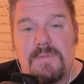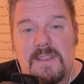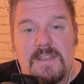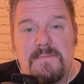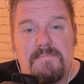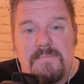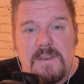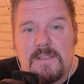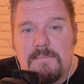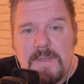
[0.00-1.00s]
But they're, you
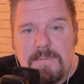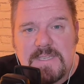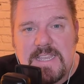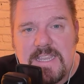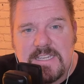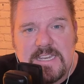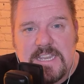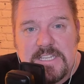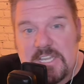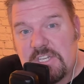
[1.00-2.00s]
know, the BBC
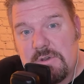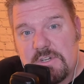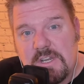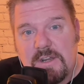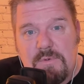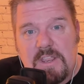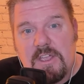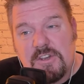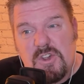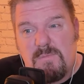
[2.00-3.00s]
institution, and when you get
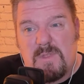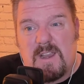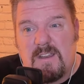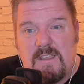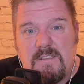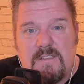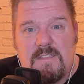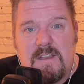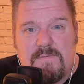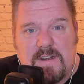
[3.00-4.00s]
a job there, you're
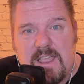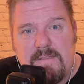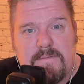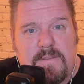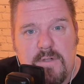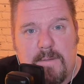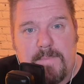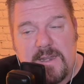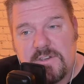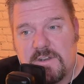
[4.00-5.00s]
there for life and you've got a
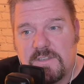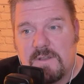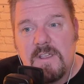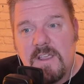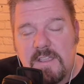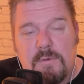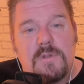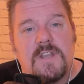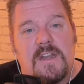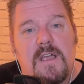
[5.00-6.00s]
pension. So there
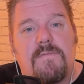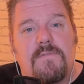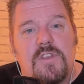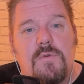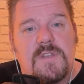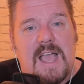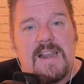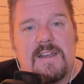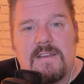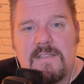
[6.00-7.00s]
wasn't enough new
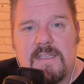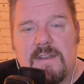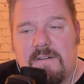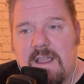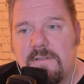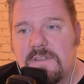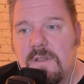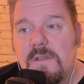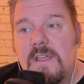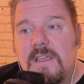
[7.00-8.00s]
talent kicking around.
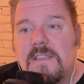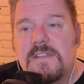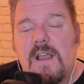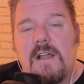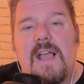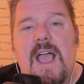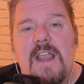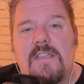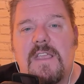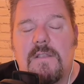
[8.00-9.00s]
So they started
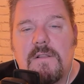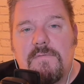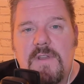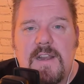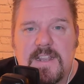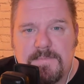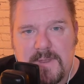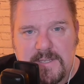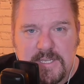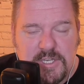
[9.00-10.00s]
hiring in on a freelance
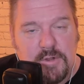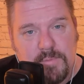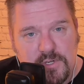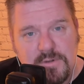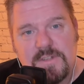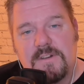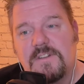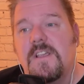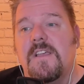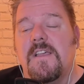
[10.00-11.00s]
basis new producers.